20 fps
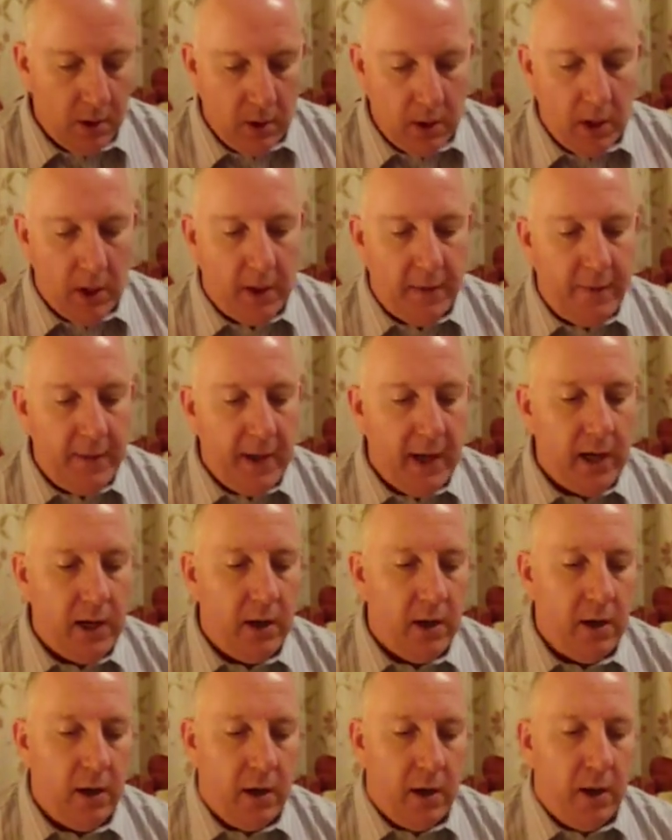and
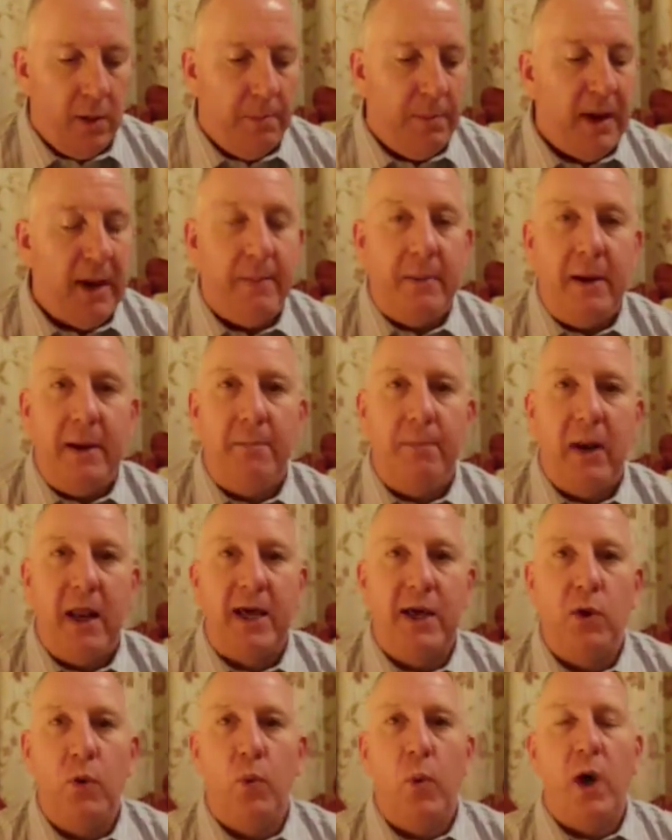then Batman
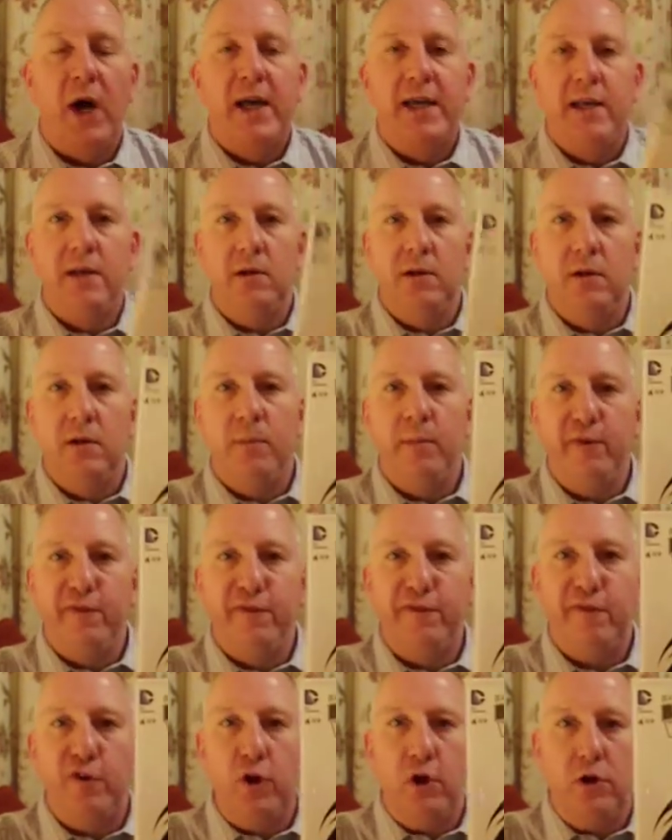Black and White number
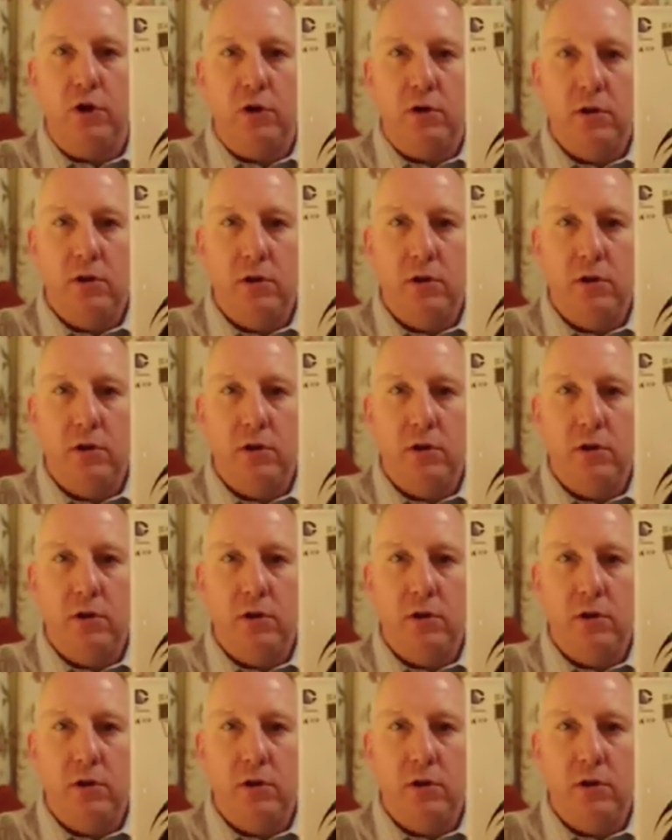four.